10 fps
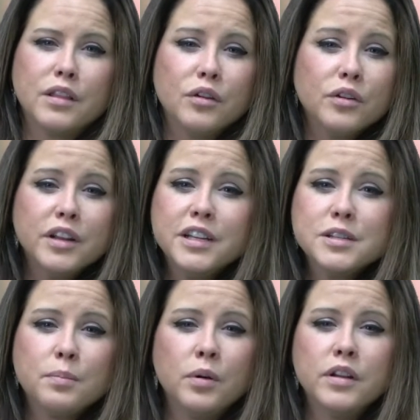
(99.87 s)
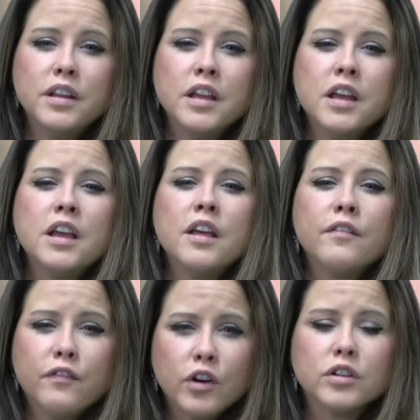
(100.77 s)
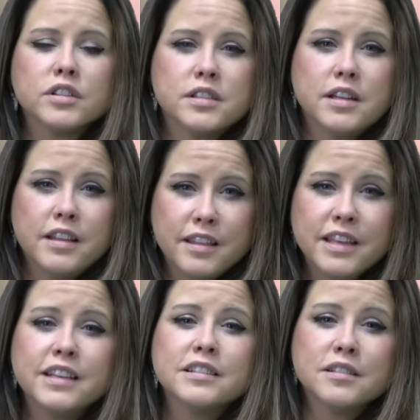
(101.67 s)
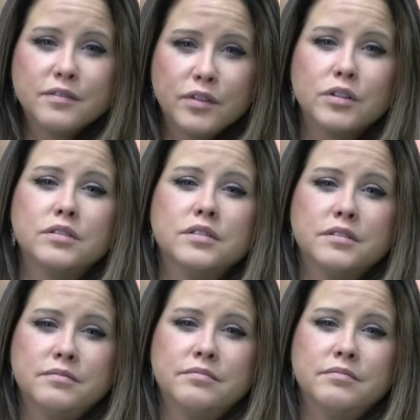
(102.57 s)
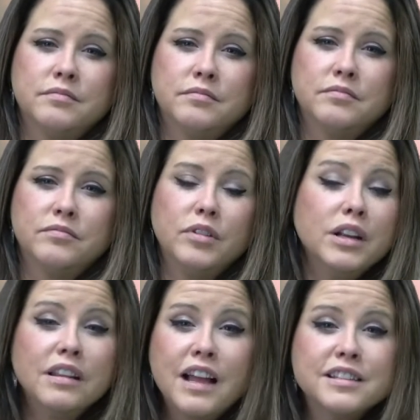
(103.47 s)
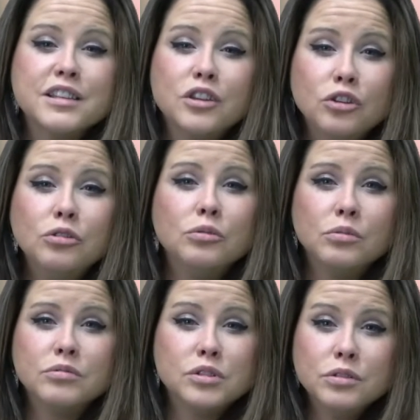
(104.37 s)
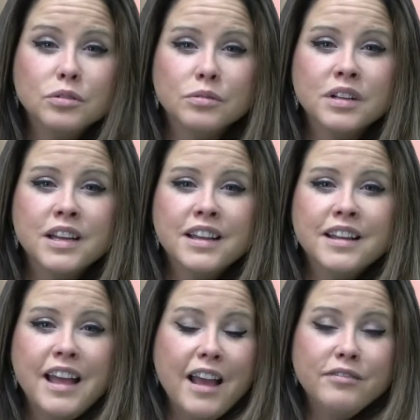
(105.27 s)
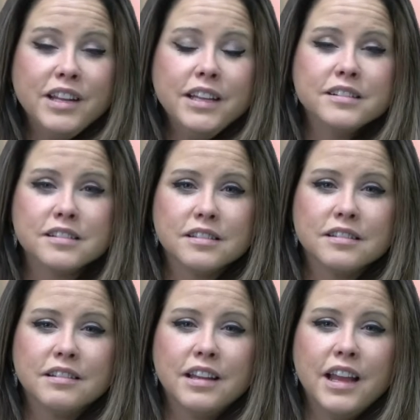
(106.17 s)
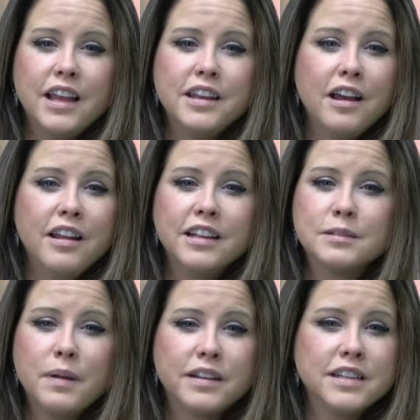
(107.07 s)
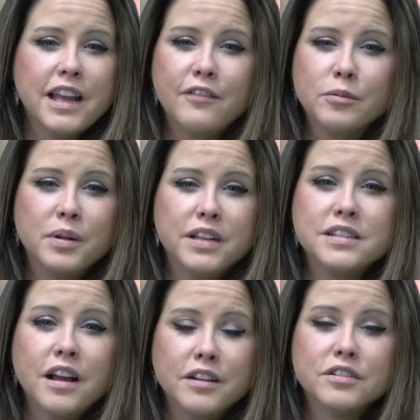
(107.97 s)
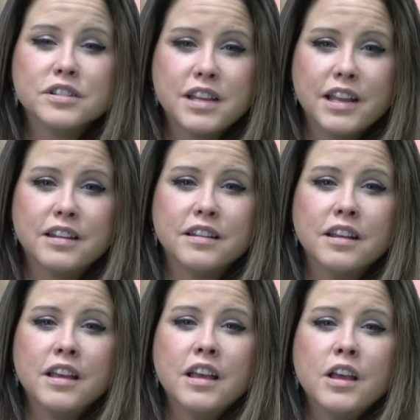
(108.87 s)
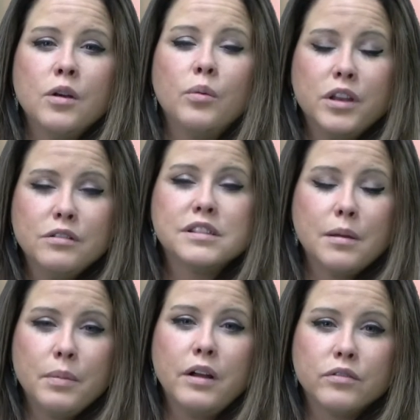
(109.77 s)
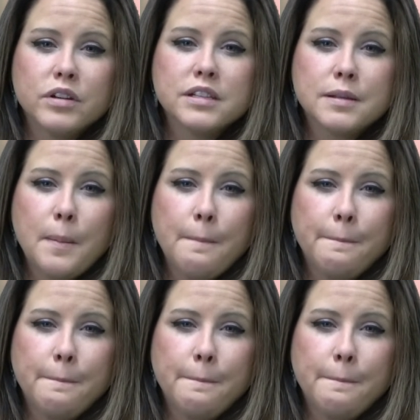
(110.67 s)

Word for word: learning to put first things first, realizing you too have needs and not expecting everybody to understand when you set boundaries.